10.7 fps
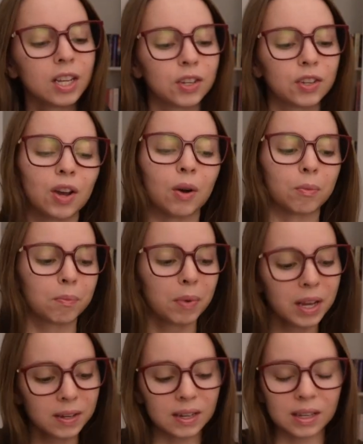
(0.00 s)
So,
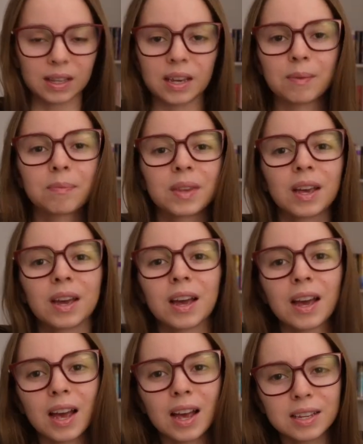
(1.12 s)
basically,
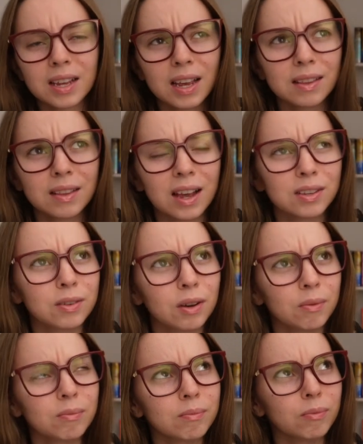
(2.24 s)
as I I
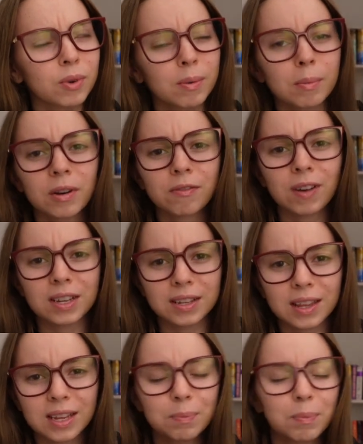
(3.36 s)
don't remember if I
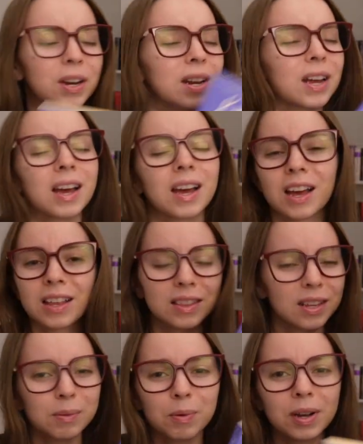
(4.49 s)
said this, but
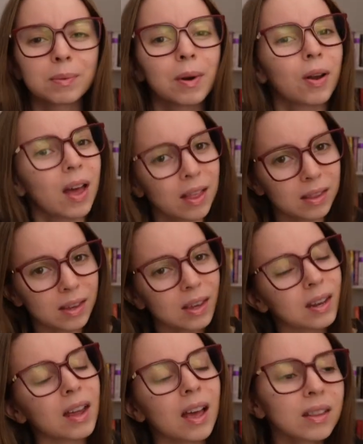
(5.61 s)
this book is about Ellie
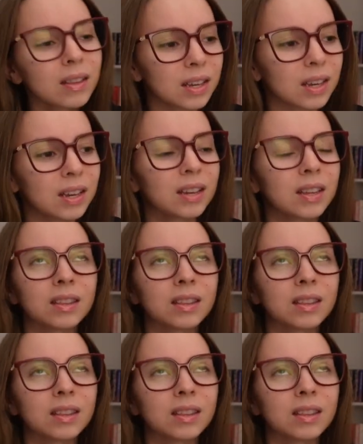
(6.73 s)
and Ellie,